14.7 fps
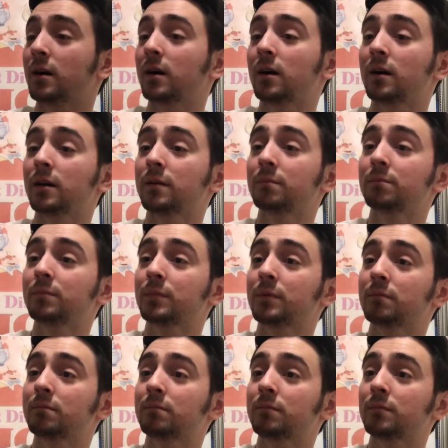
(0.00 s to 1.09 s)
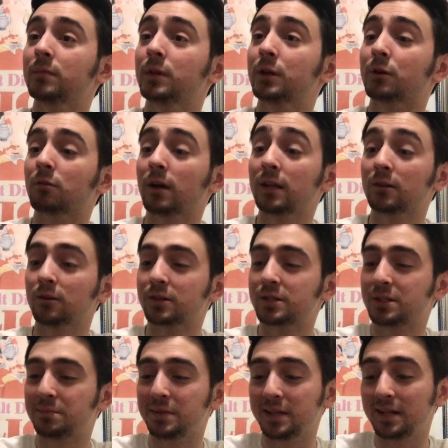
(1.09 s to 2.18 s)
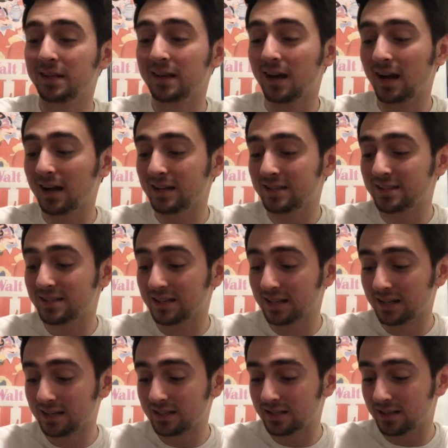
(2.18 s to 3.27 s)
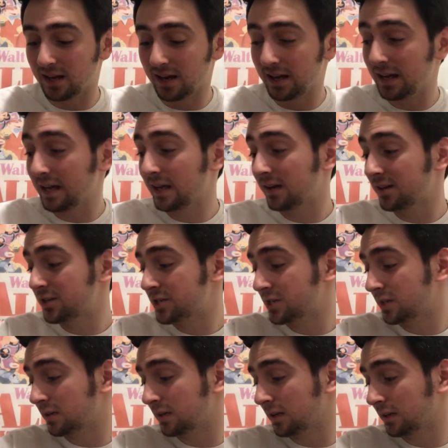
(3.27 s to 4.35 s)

The grade looks to be a 9.6, 9.8-ish.